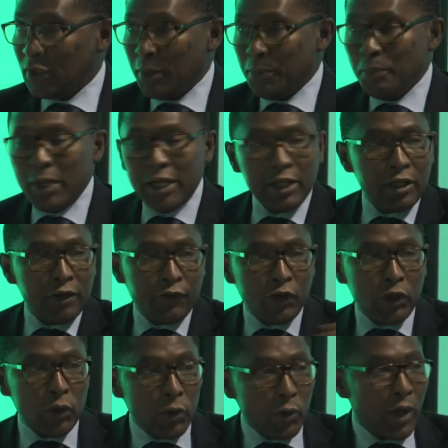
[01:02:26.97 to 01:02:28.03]
Many of
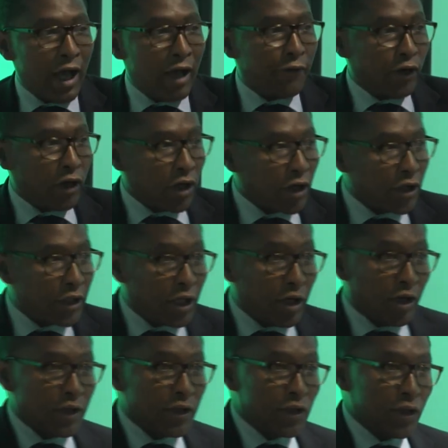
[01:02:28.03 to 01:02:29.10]
you have heard the
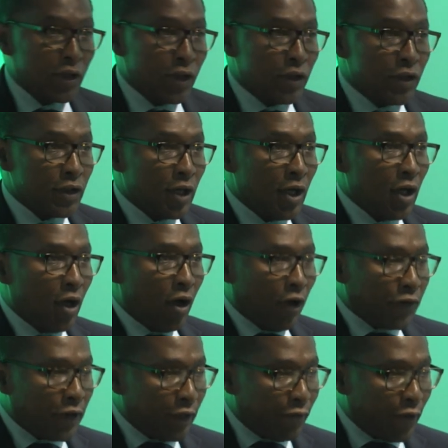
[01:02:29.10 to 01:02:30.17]
concerns of
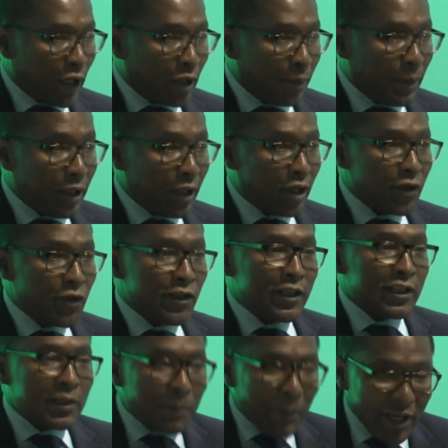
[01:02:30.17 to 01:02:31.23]
the developing countries,
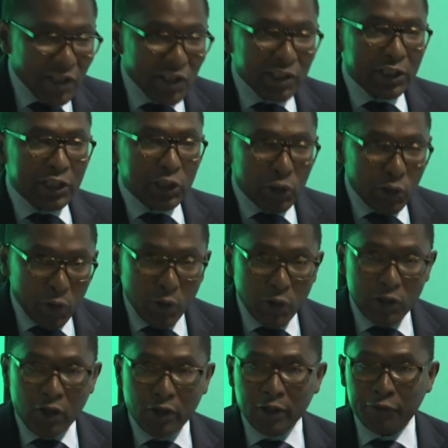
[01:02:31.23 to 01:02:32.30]
especially those
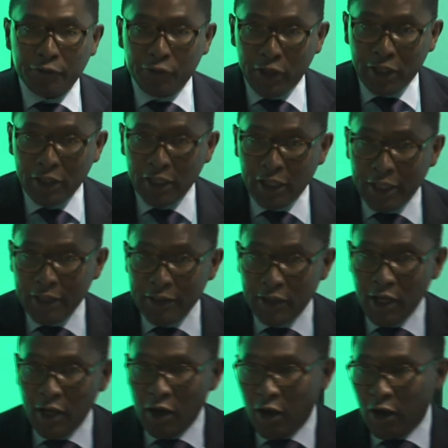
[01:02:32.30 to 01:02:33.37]
on the front lines
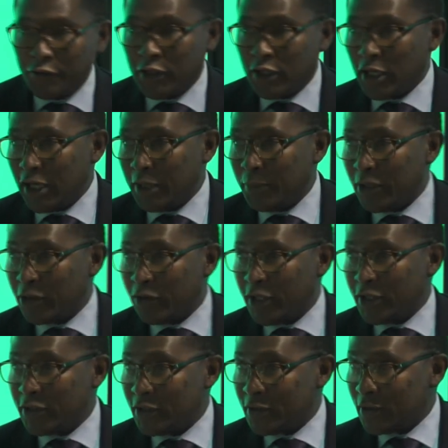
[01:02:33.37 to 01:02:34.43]
of the climate
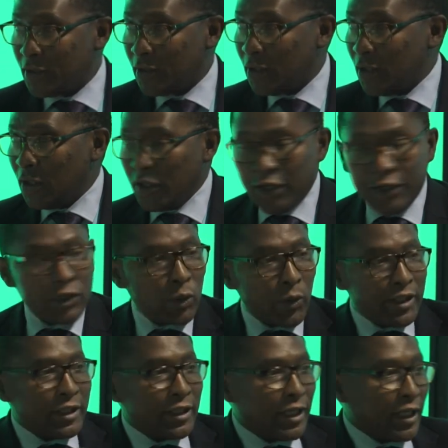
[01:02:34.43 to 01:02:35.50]
crisis. In
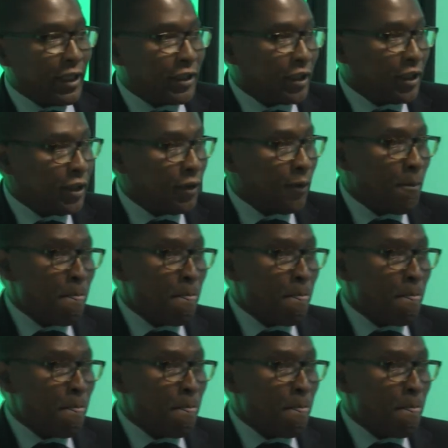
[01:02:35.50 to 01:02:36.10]
2019,